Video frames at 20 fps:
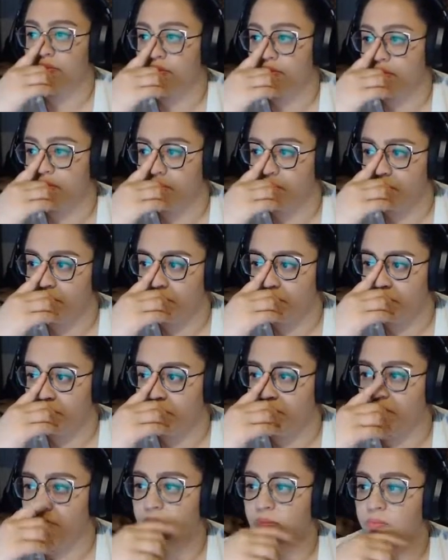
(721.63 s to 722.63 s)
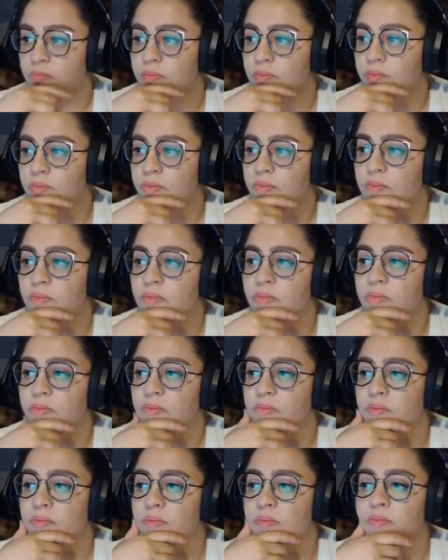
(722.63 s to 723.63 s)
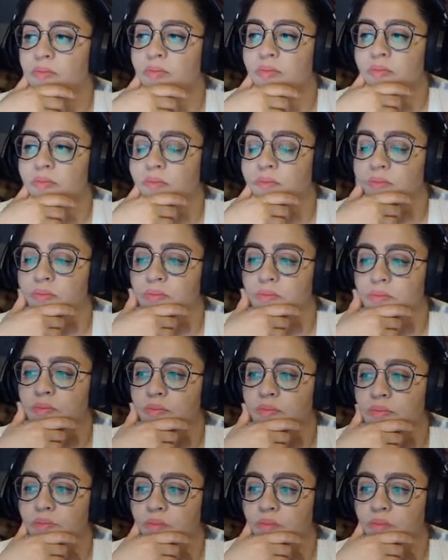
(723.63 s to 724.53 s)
This person isn't speaking.